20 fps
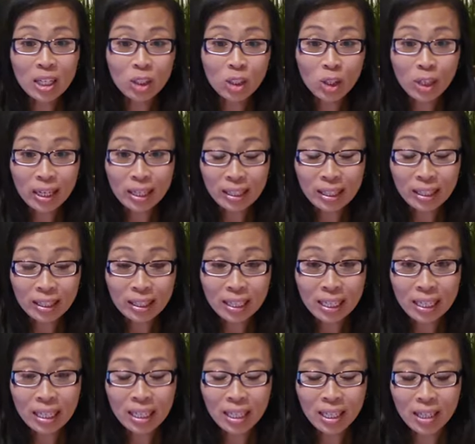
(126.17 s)
a look at the
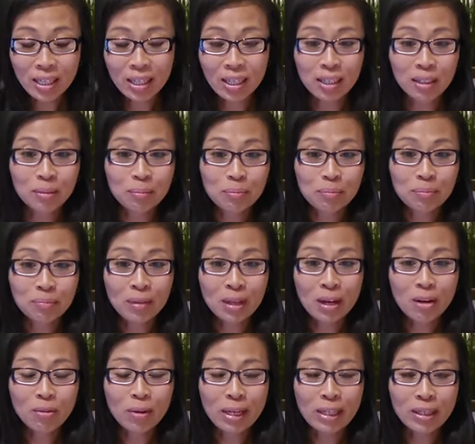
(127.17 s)
link
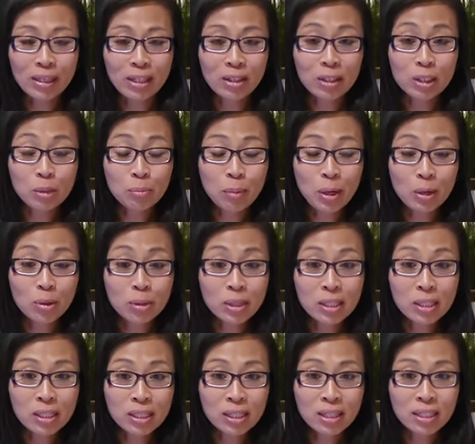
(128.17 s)
right there. It's
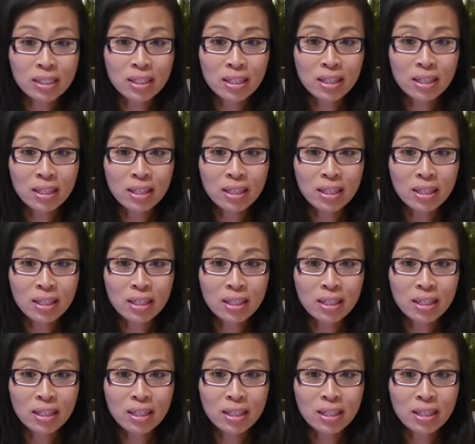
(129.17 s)
posted.